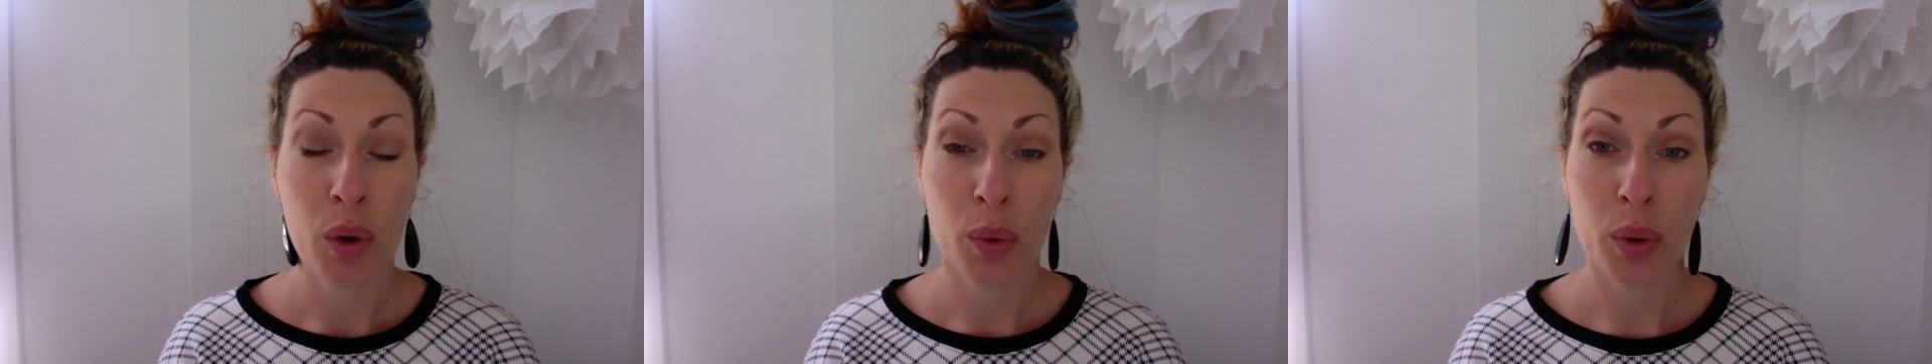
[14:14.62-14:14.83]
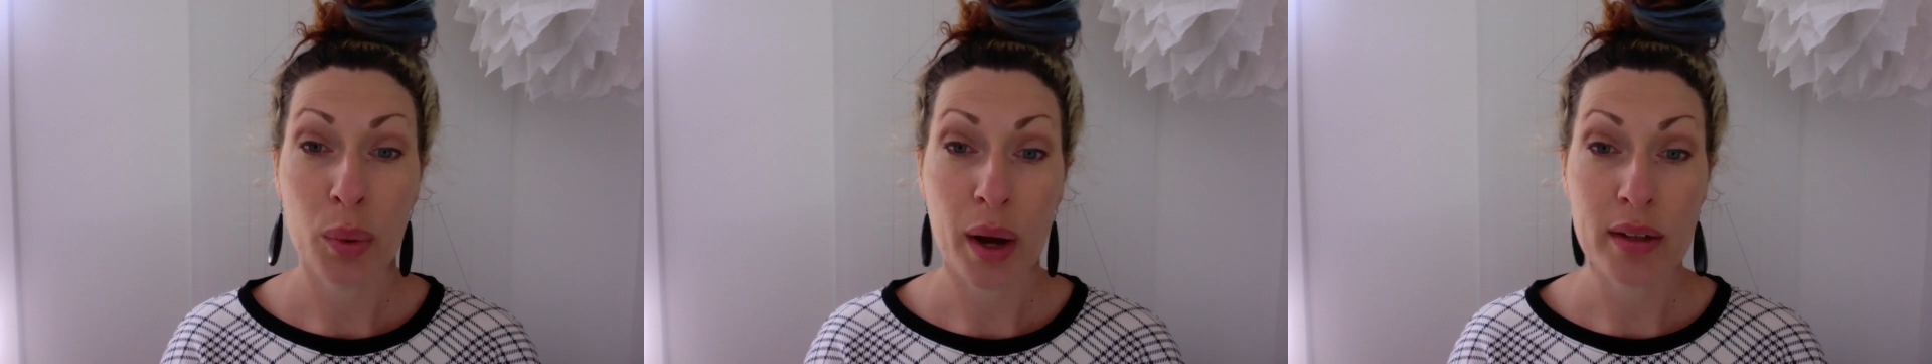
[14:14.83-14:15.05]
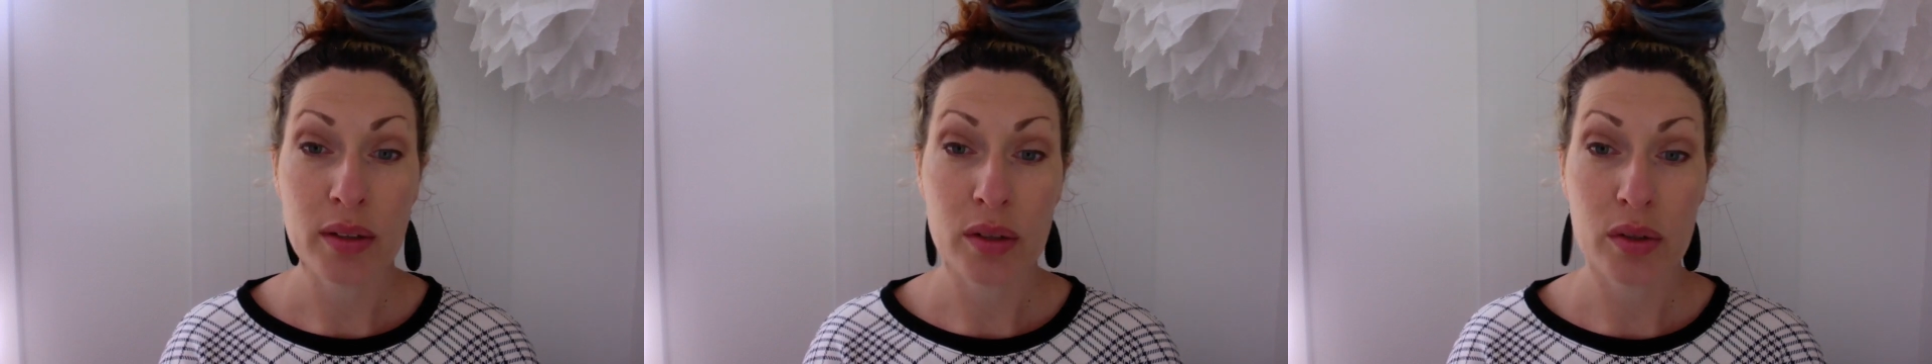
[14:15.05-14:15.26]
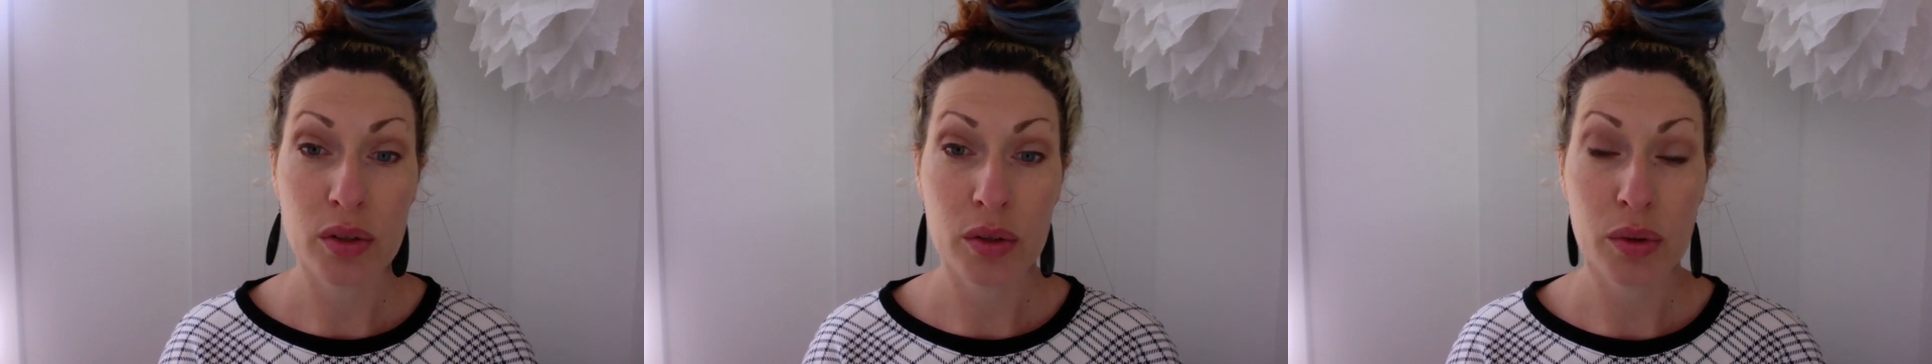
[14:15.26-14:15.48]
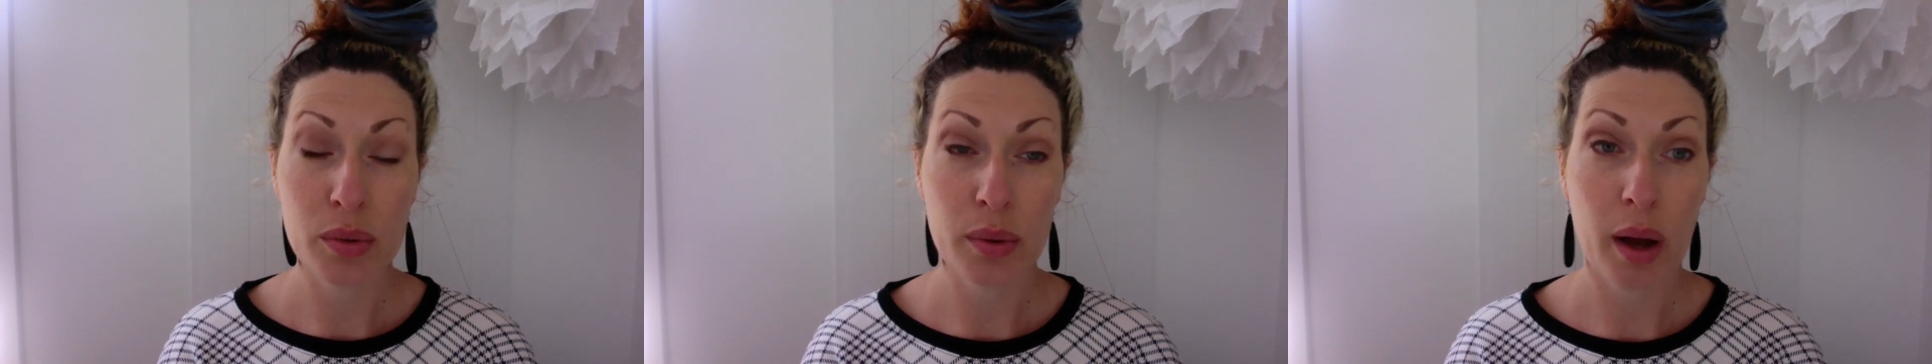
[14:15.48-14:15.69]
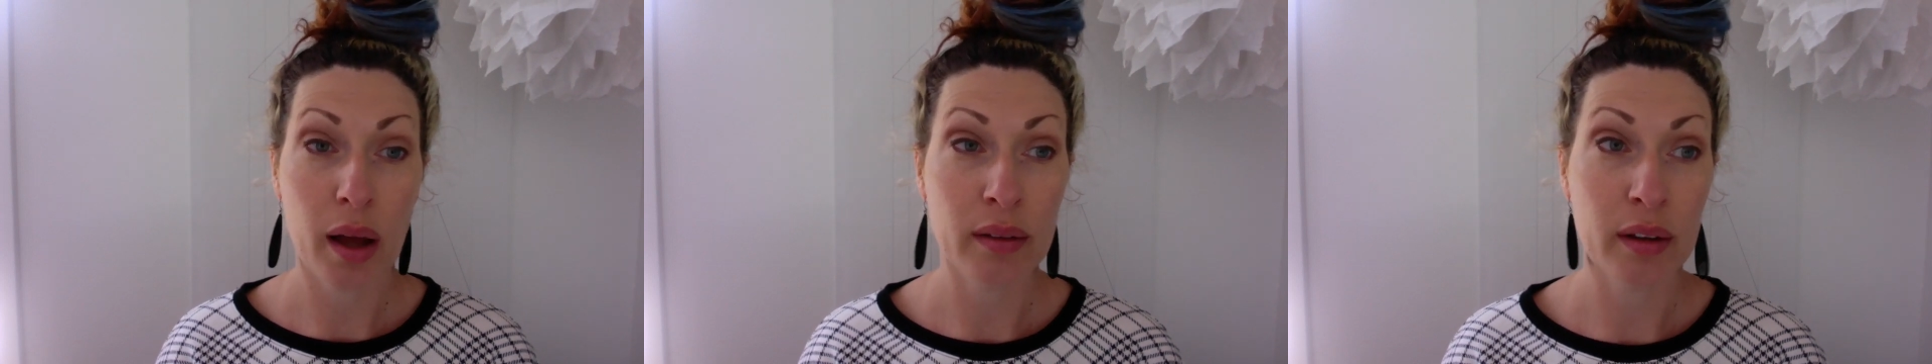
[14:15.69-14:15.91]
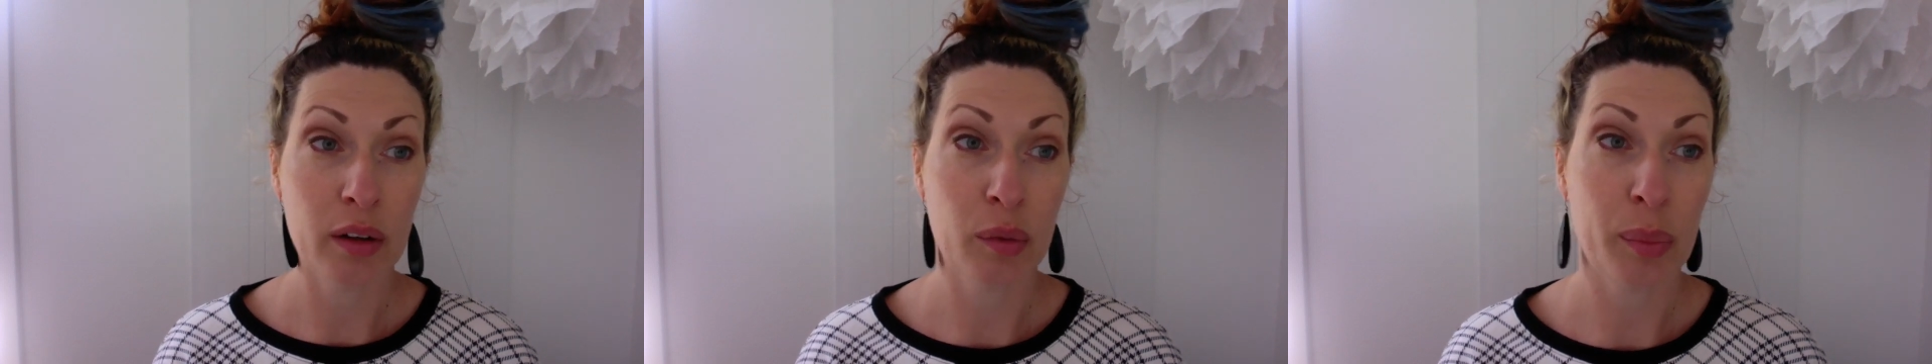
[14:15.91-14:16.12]
we want to do a
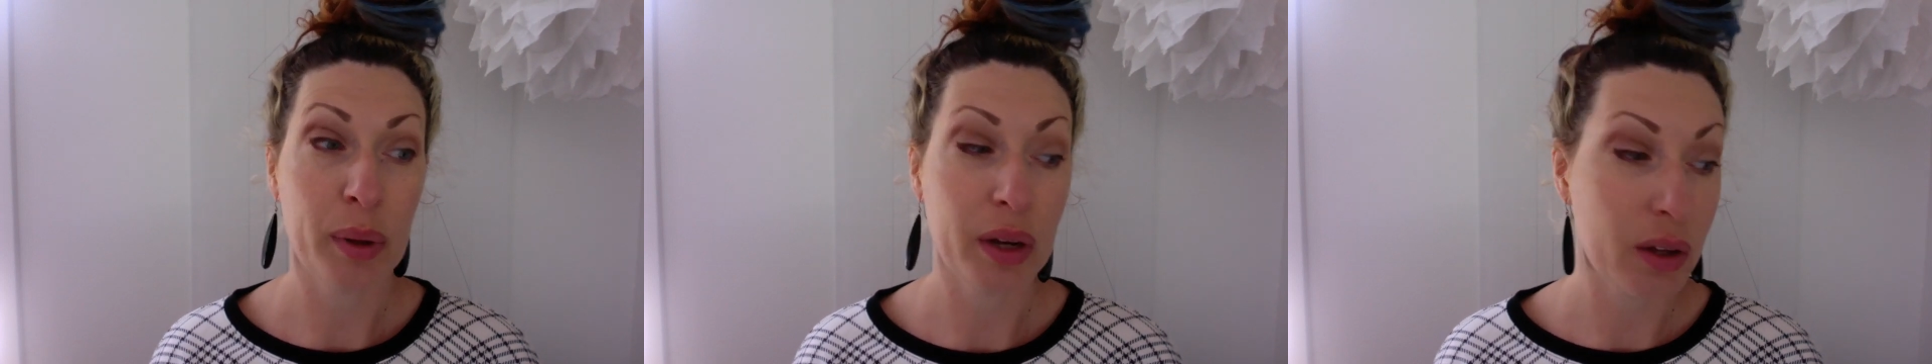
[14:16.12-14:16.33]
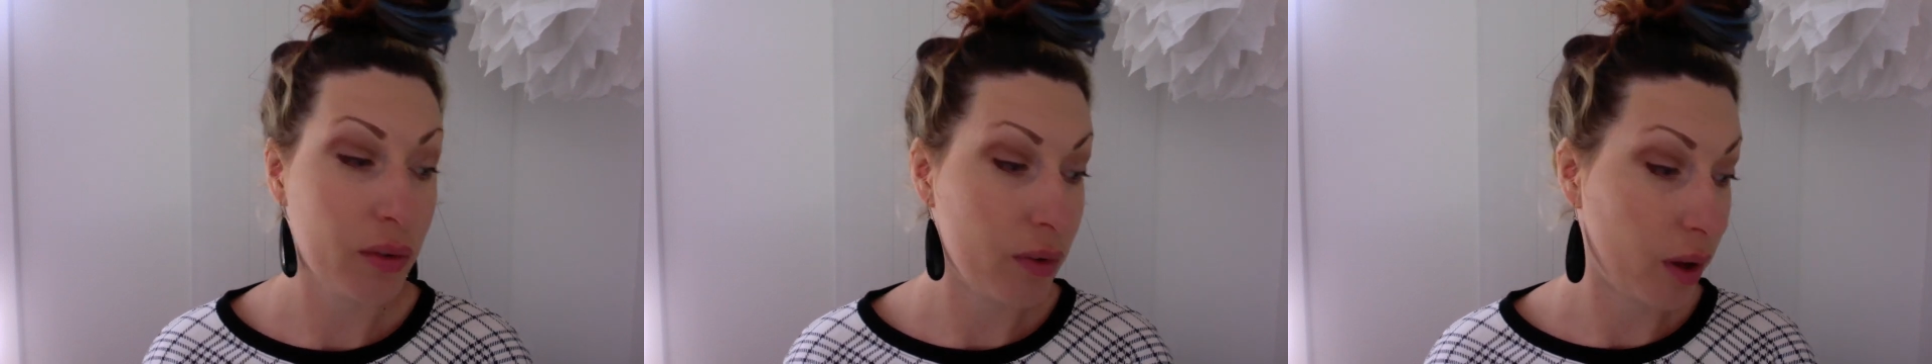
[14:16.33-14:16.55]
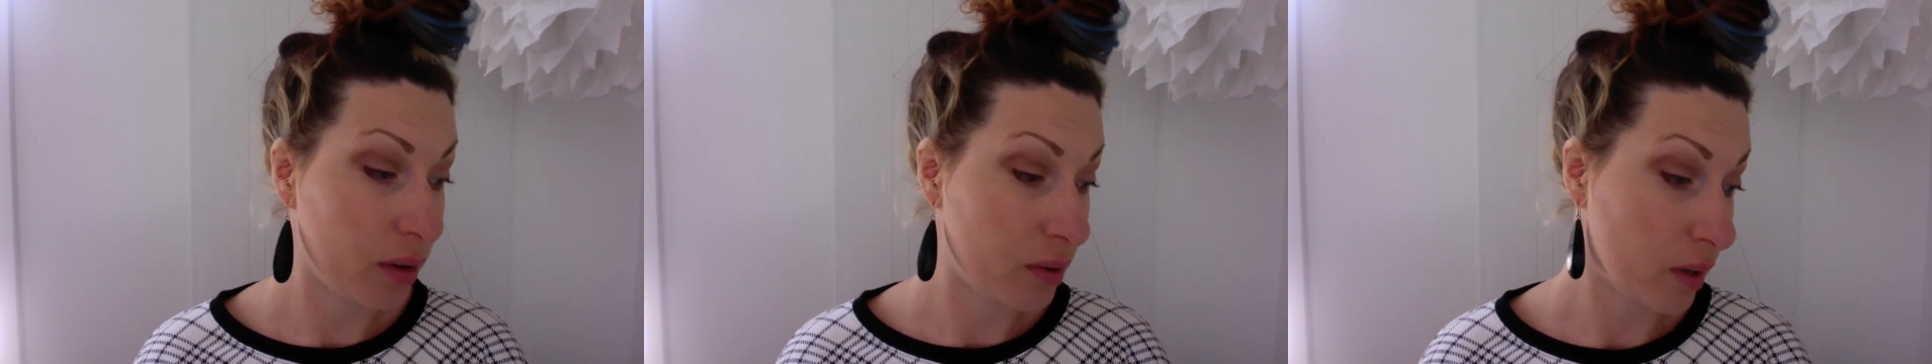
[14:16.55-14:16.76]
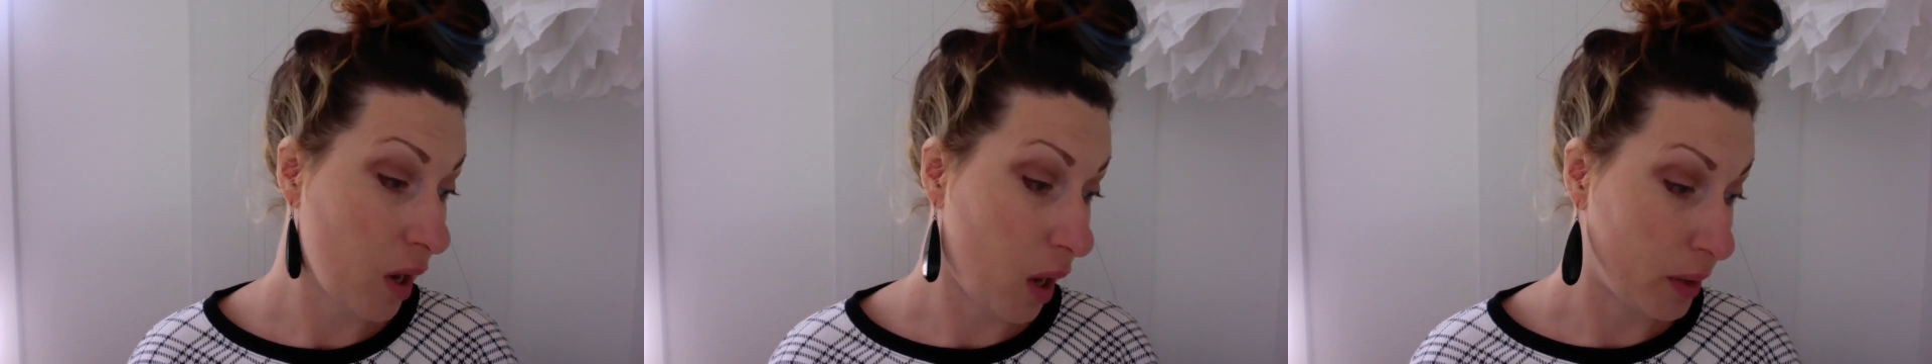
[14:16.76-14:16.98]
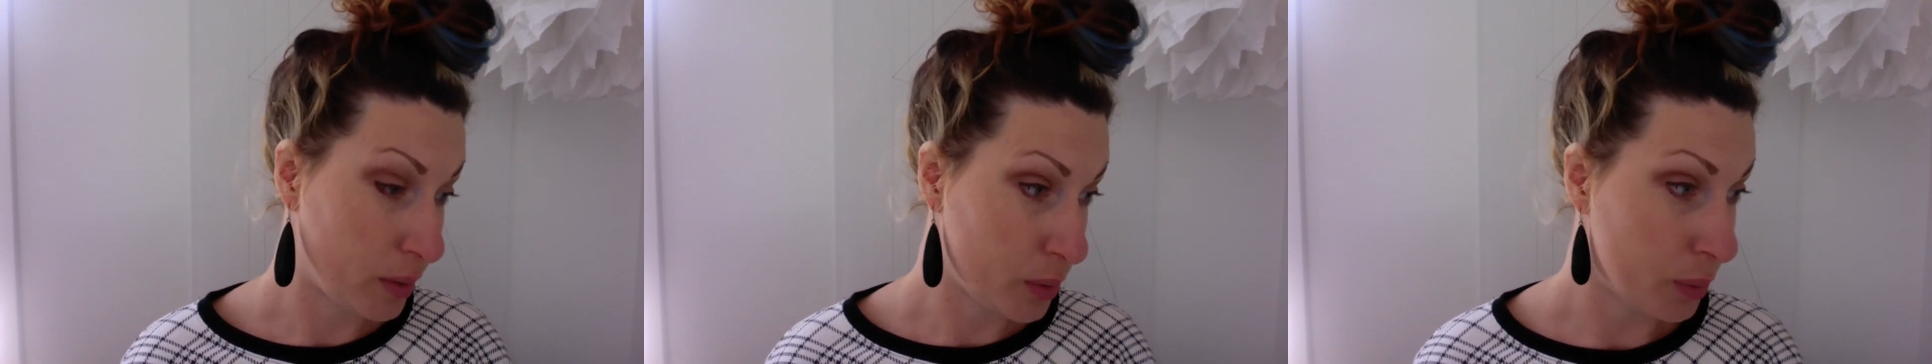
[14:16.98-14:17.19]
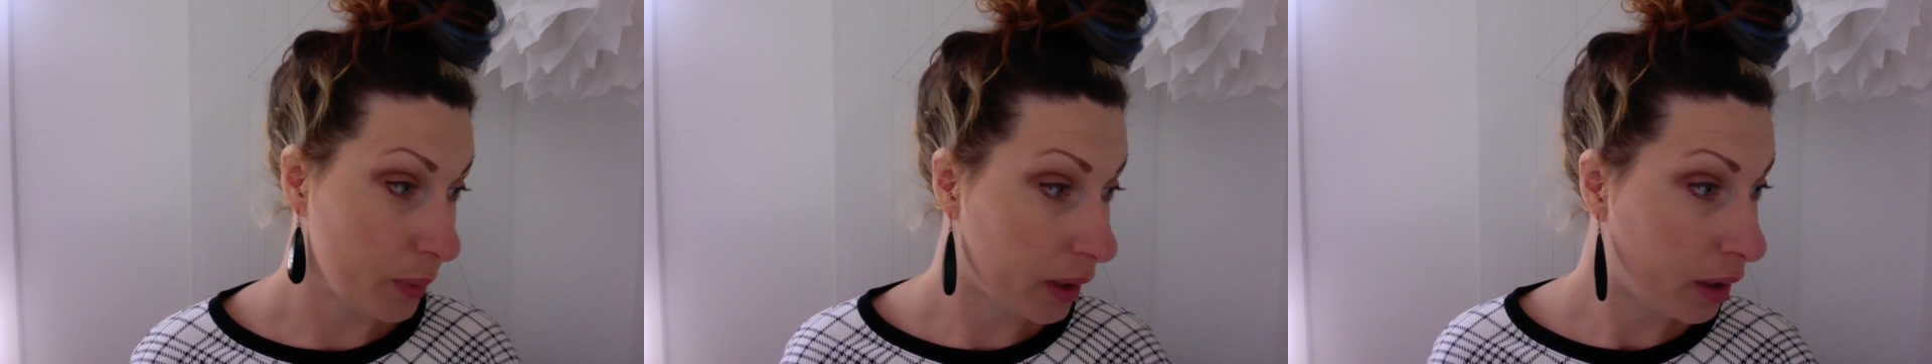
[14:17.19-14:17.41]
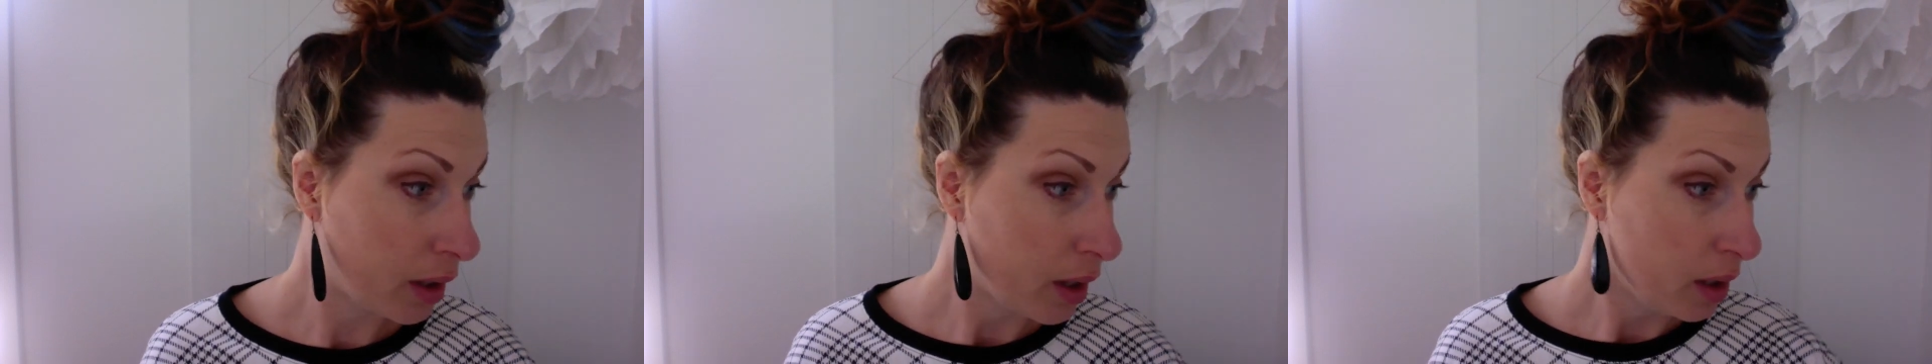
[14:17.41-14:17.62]
little bit of the
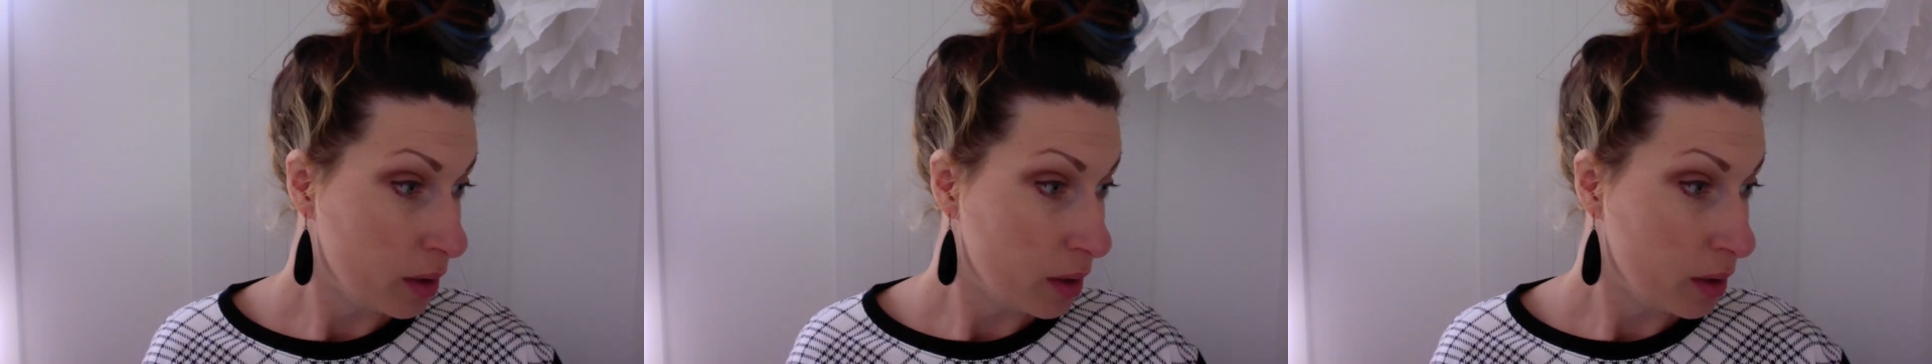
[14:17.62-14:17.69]
contour.